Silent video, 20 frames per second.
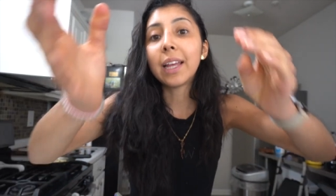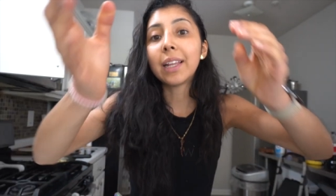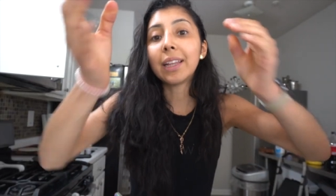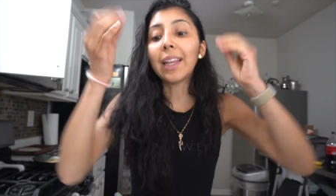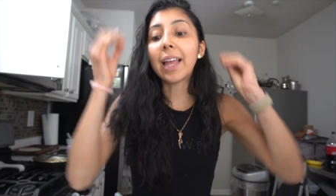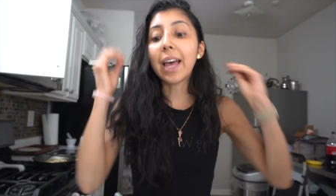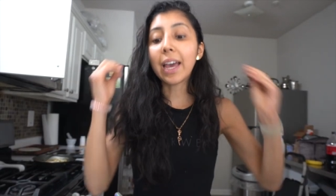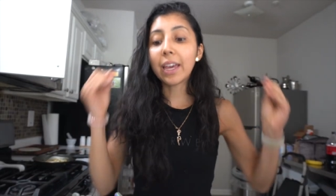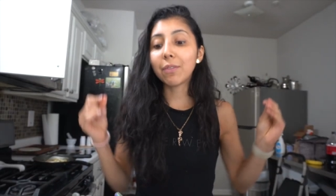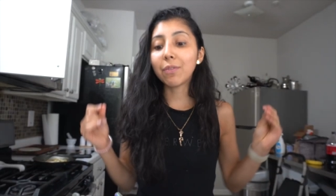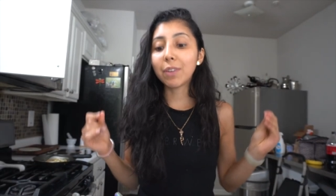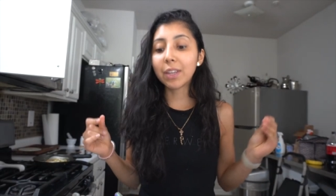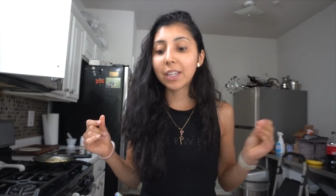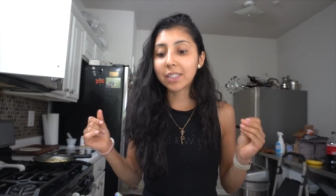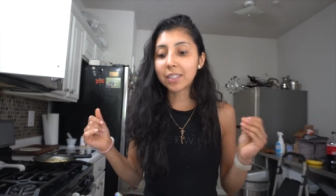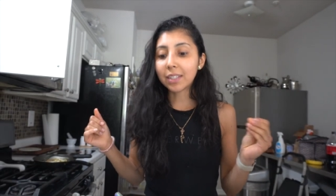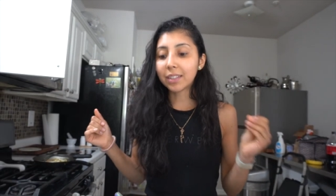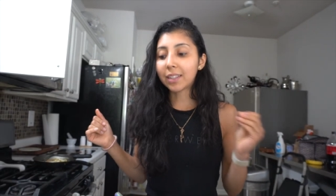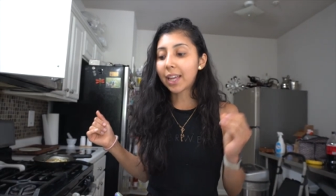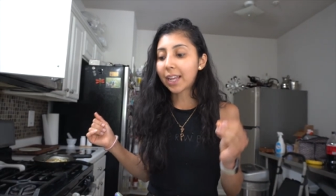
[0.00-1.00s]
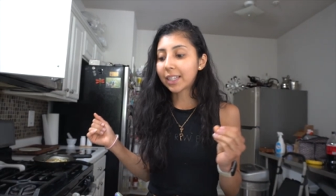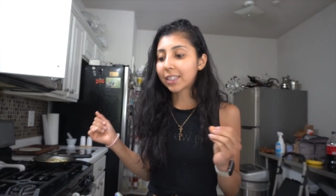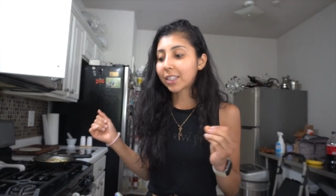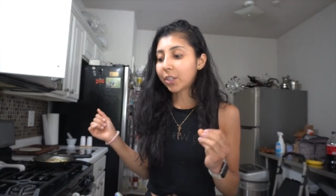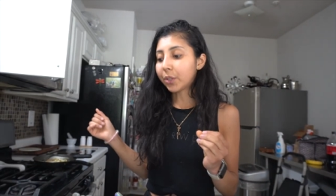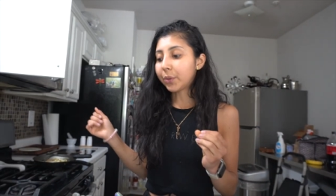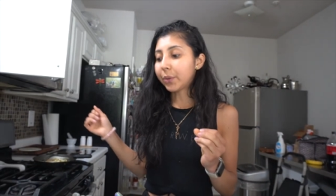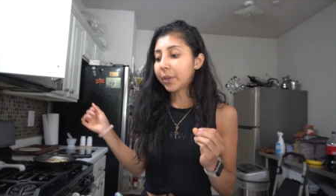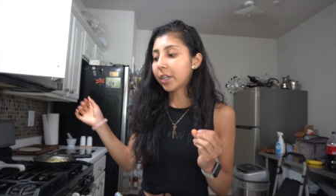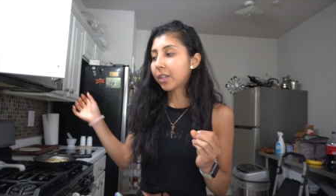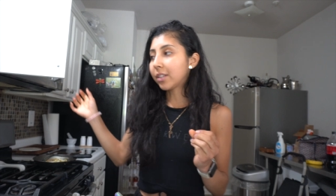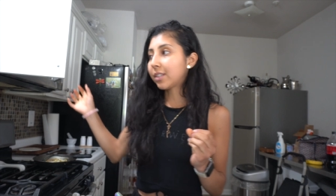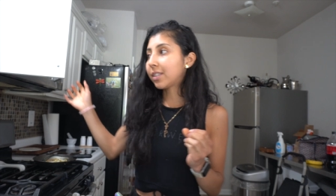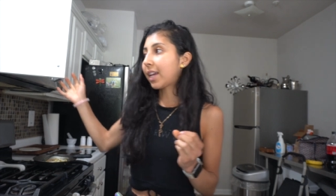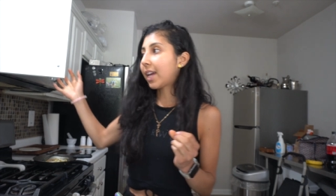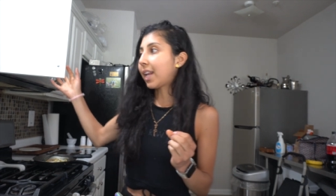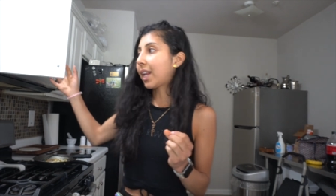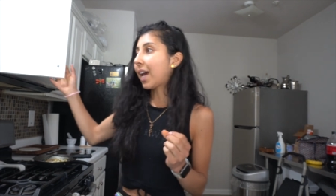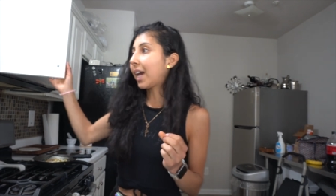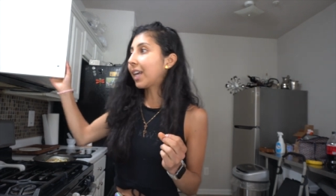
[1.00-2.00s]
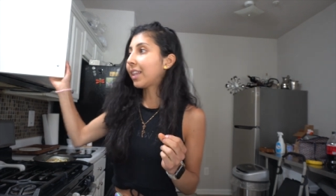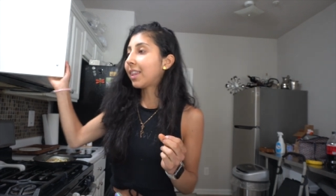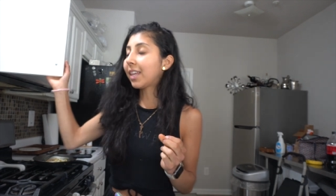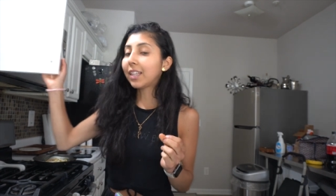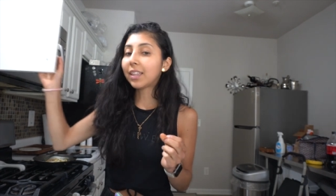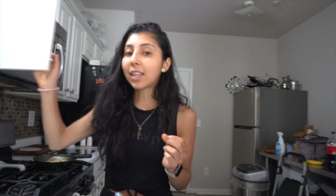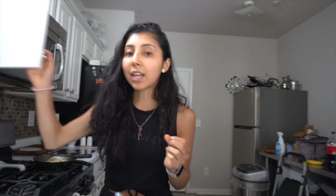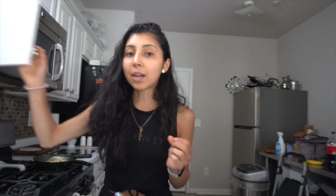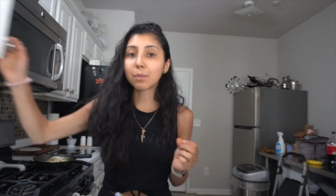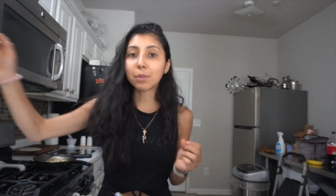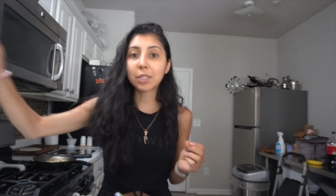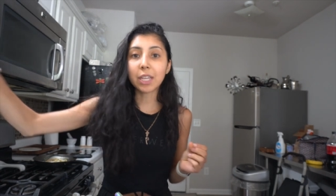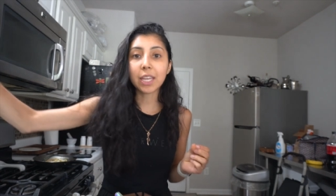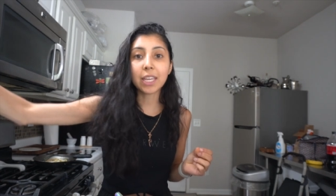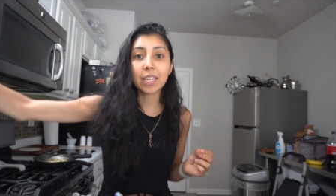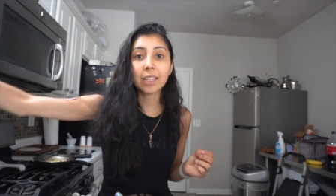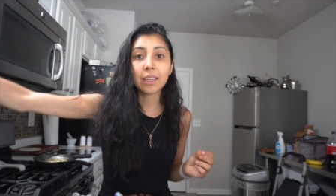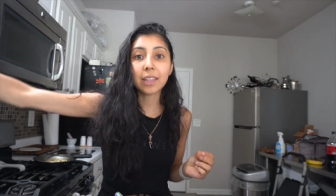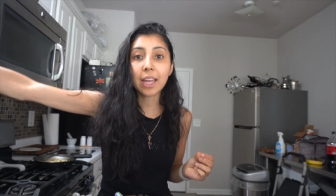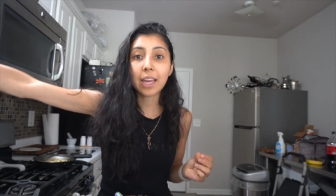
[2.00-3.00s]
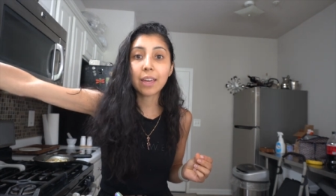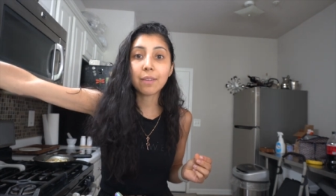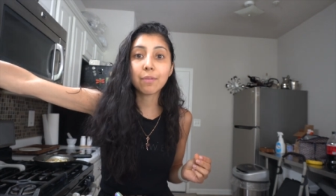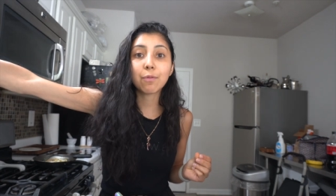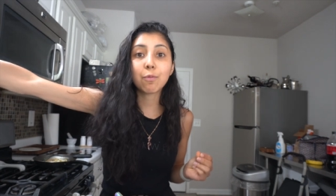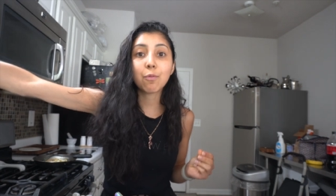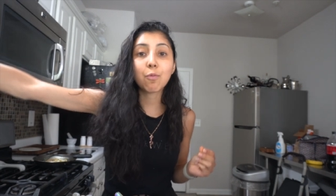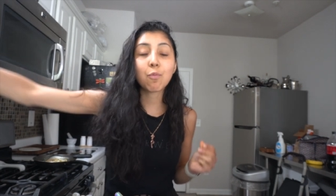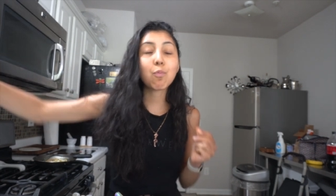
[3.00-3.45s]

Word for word: life isn't that serious and I think that I'm taking life